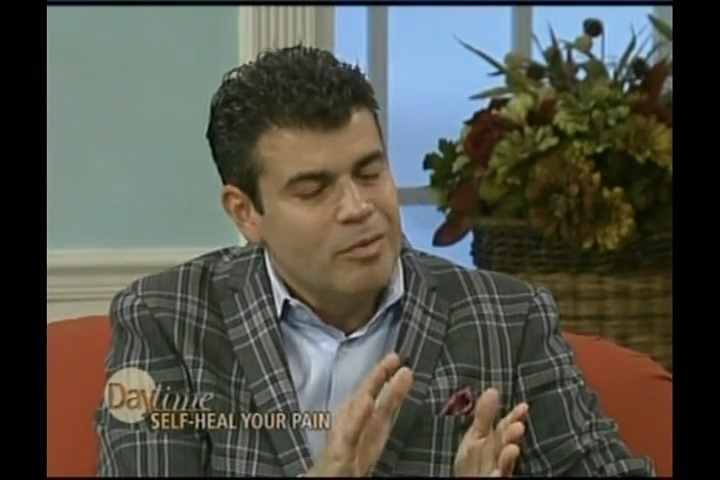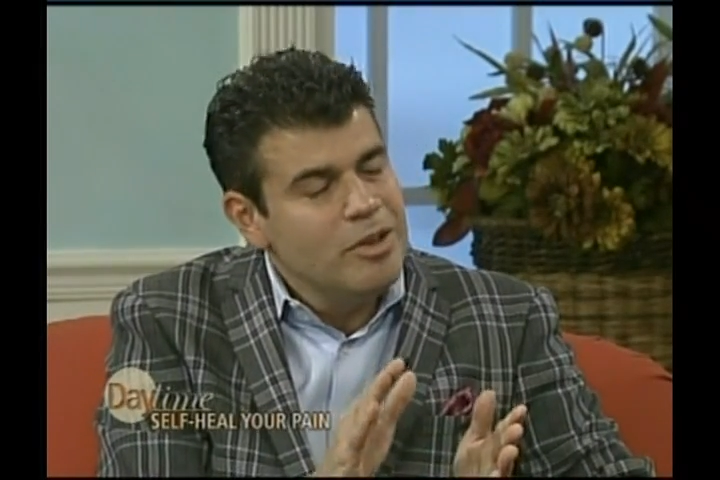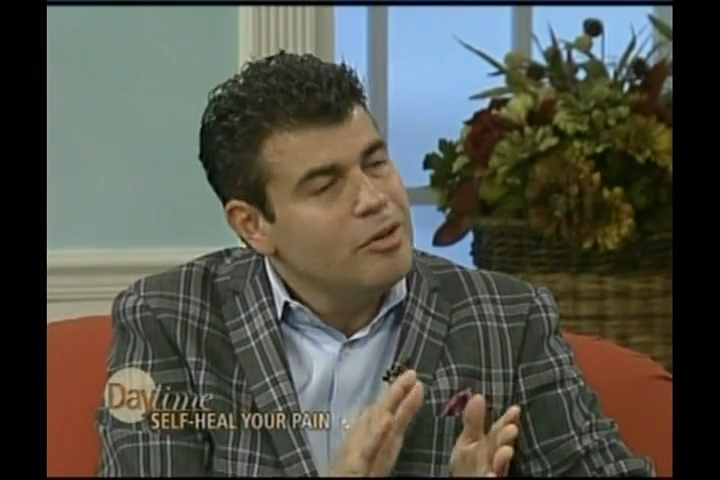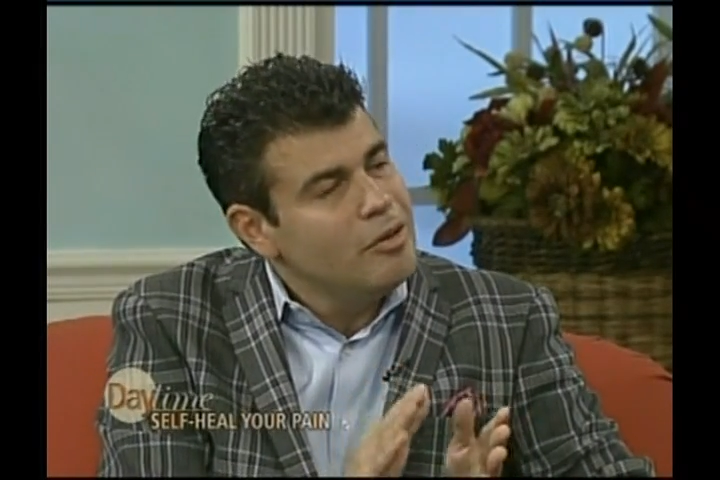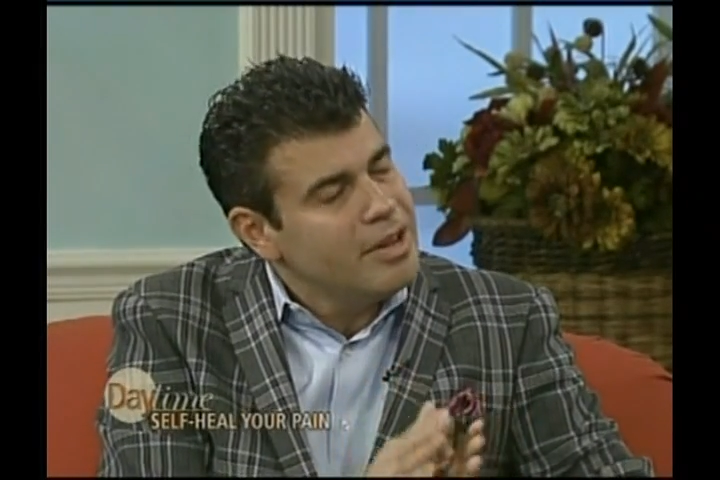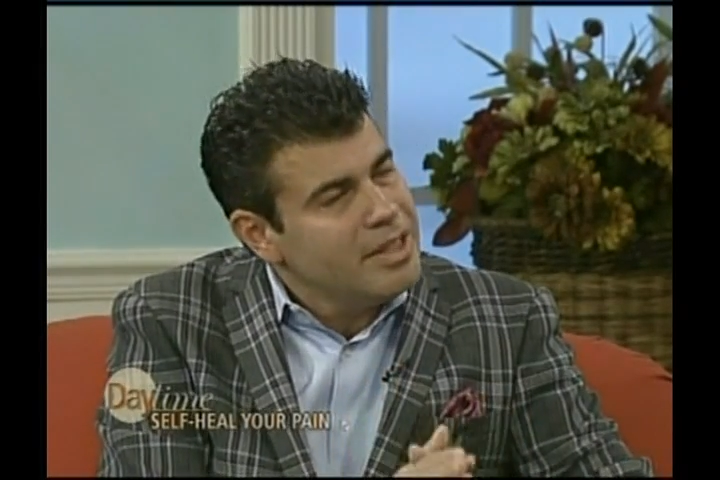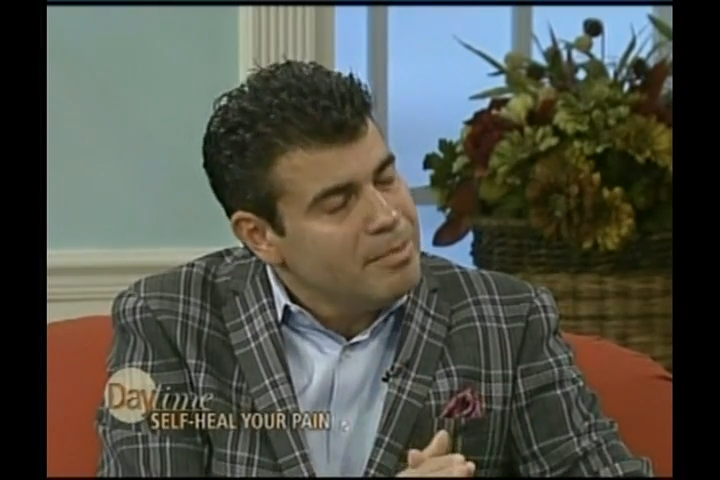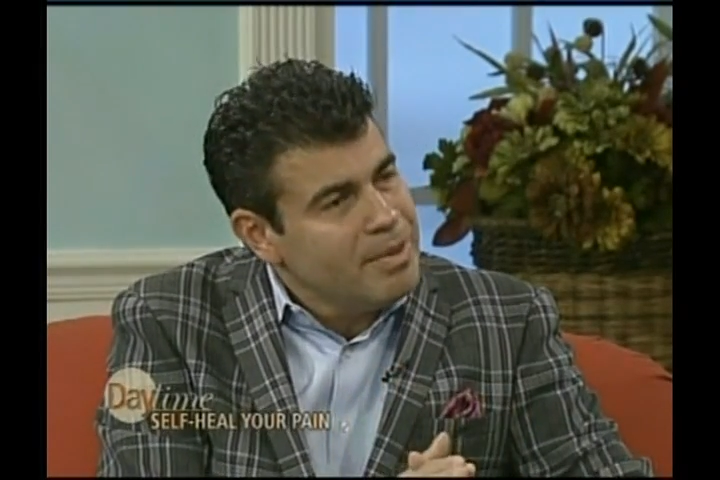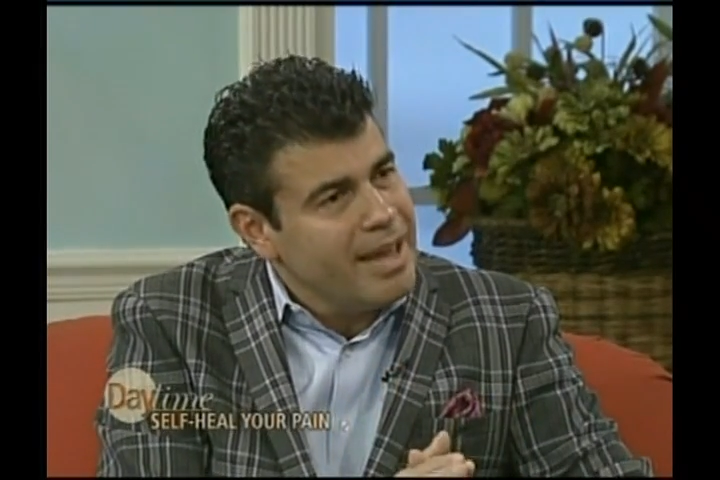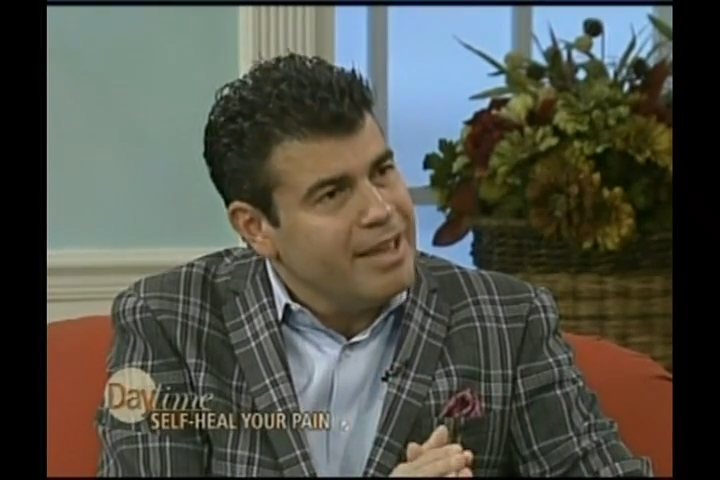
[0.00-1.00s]
when you look at
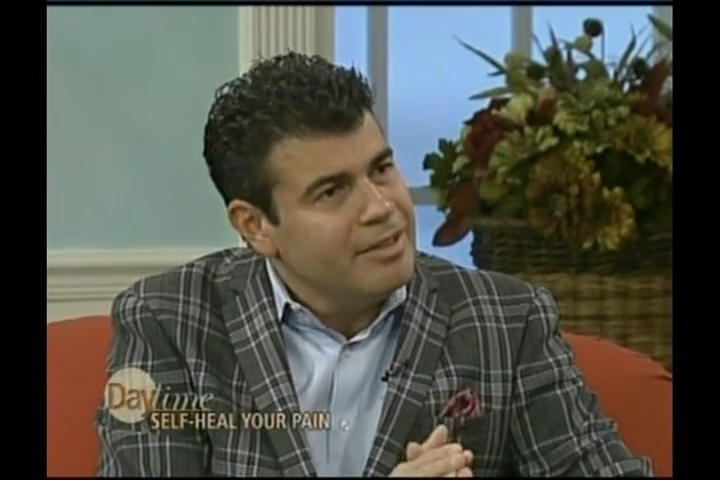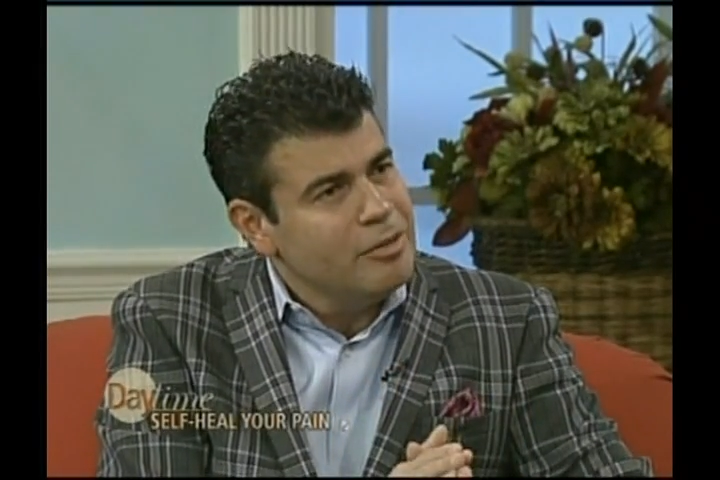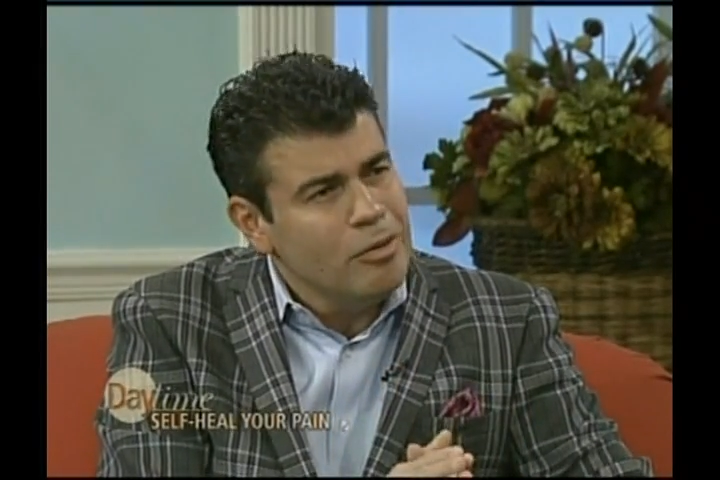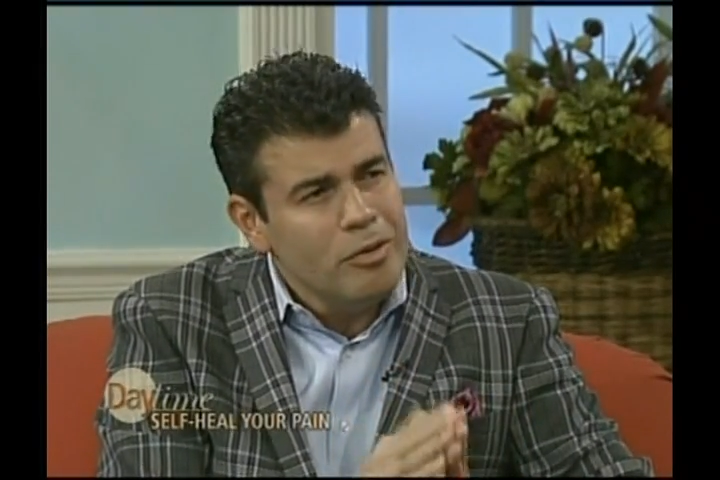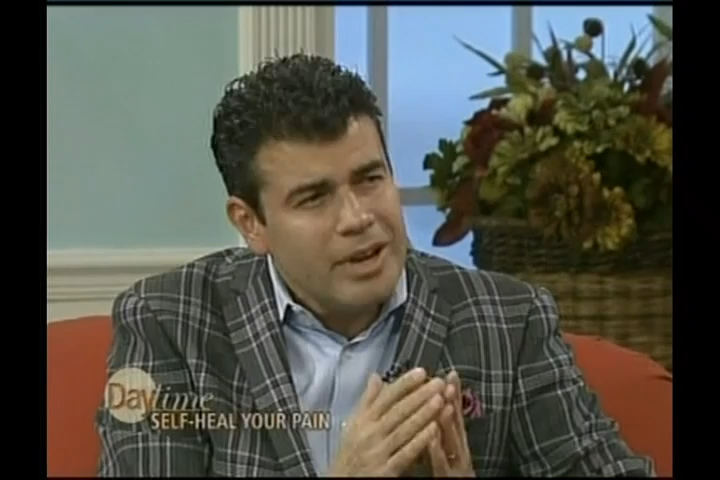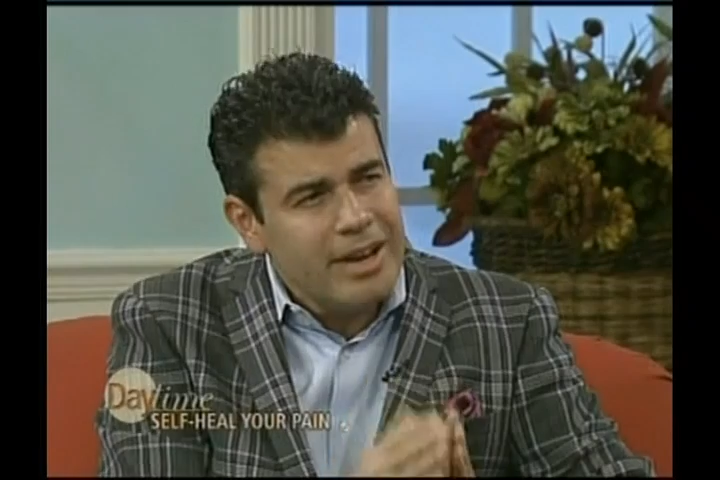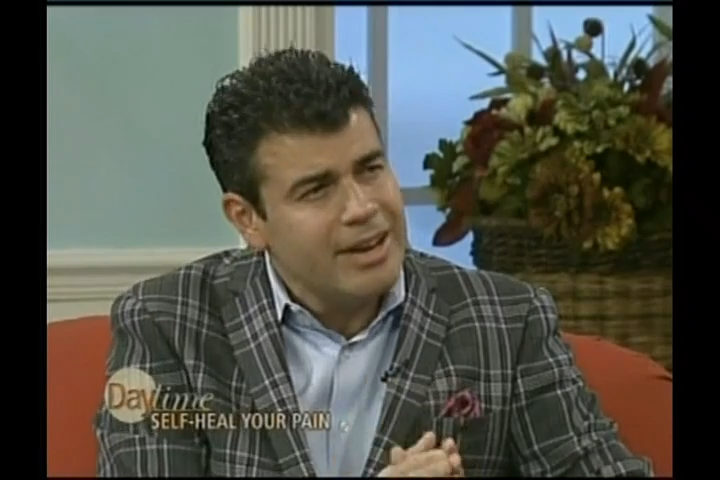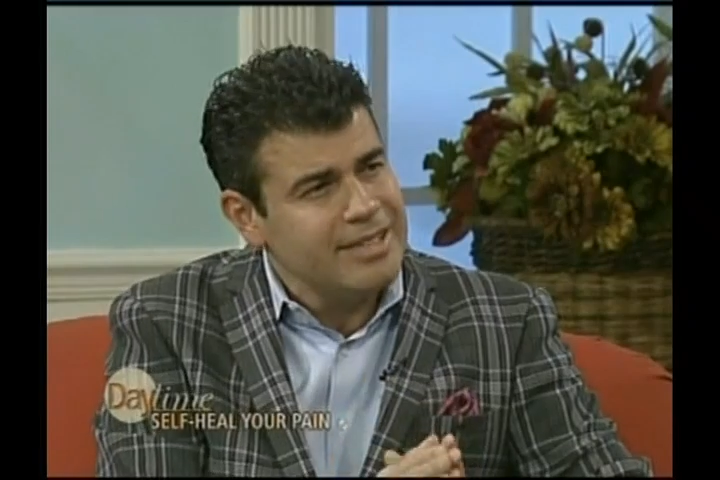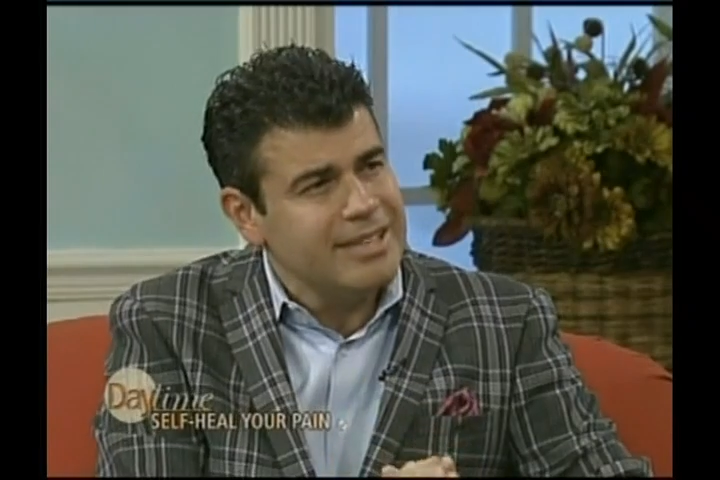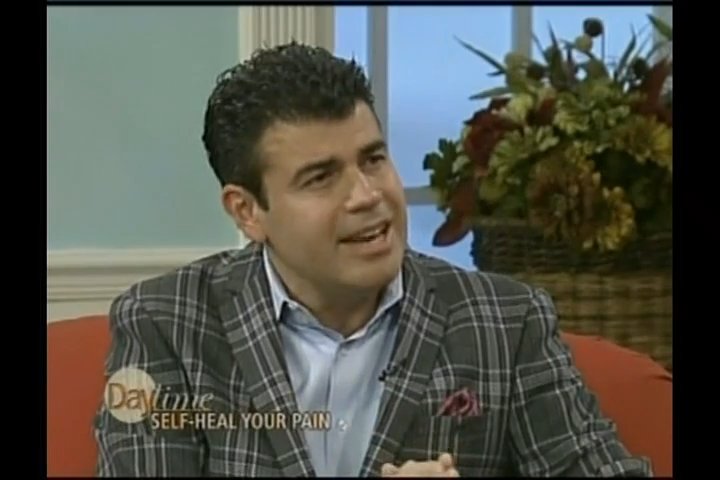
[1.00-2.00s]
the pain, don't look at
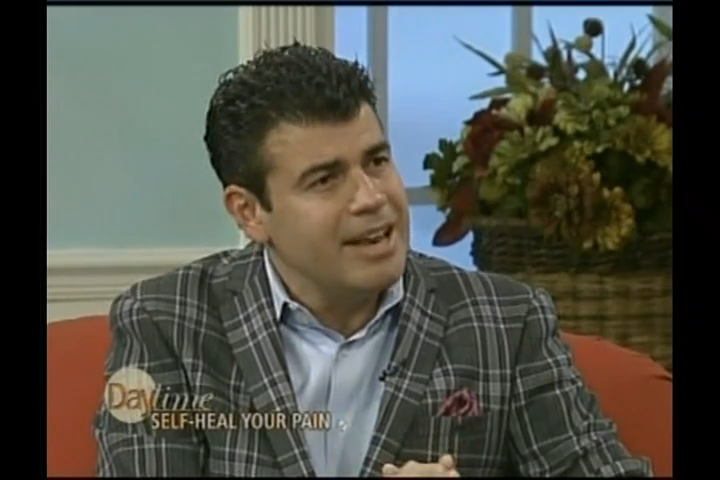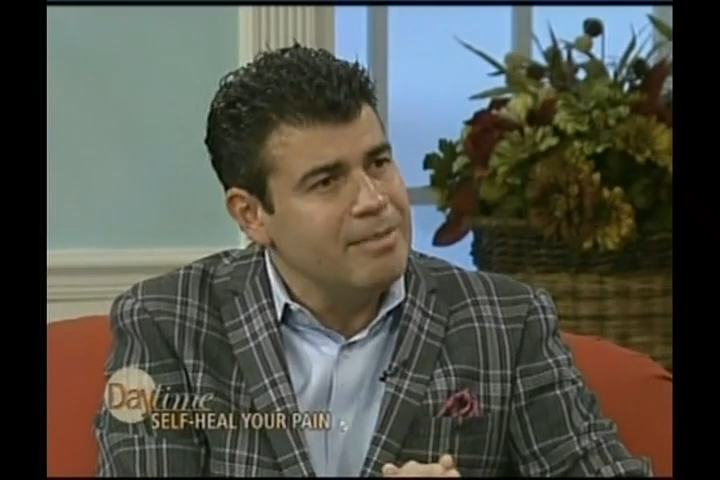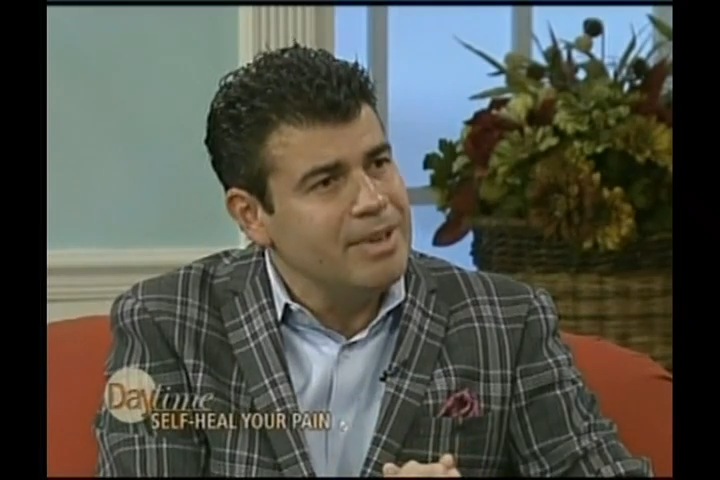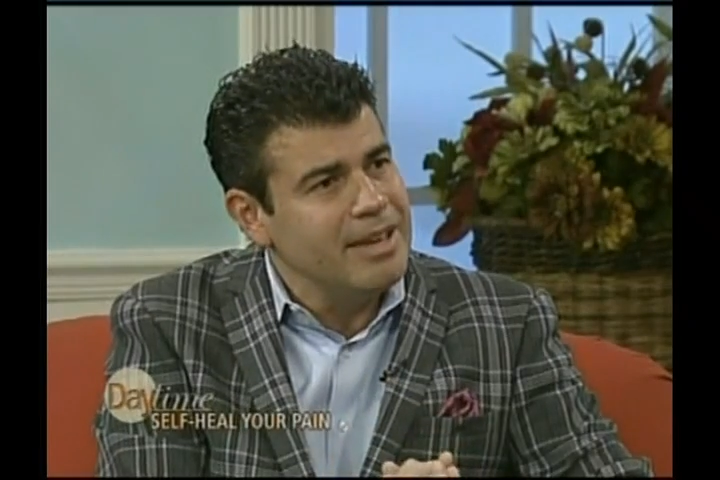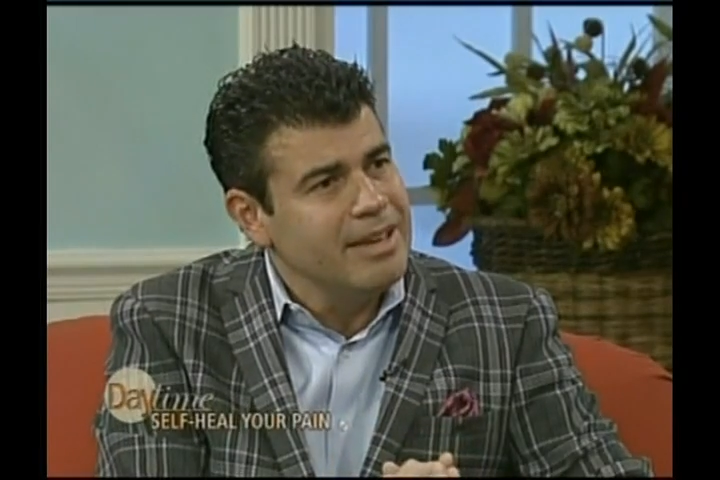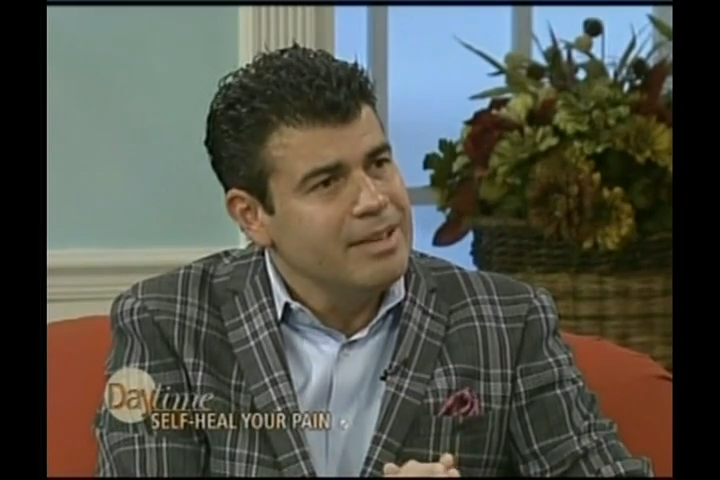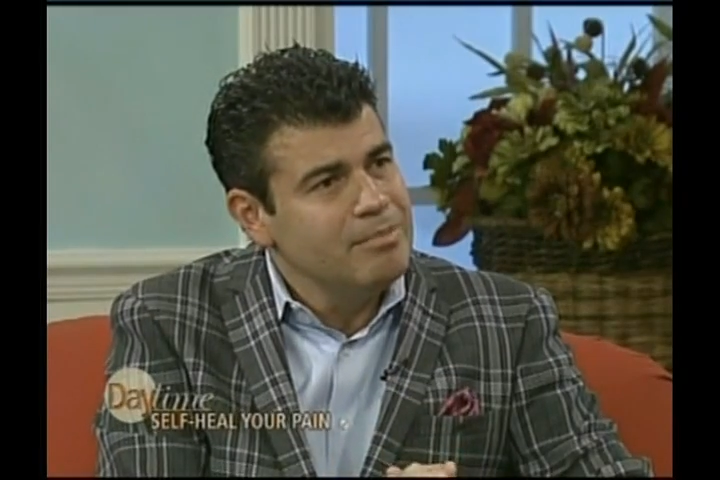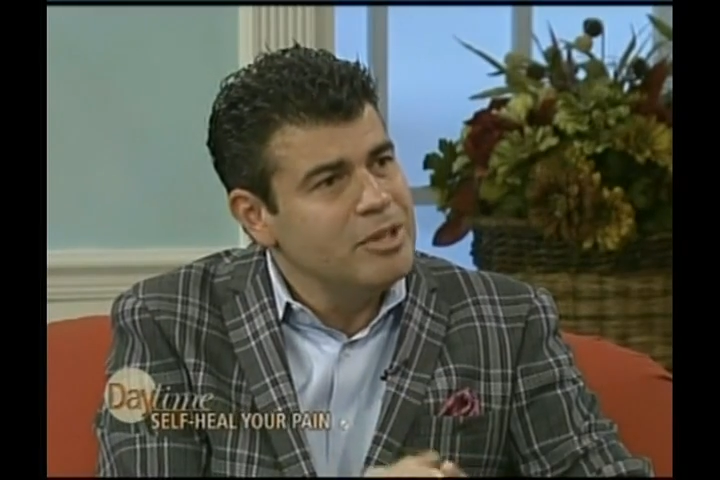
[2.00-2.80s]
it as an enemy,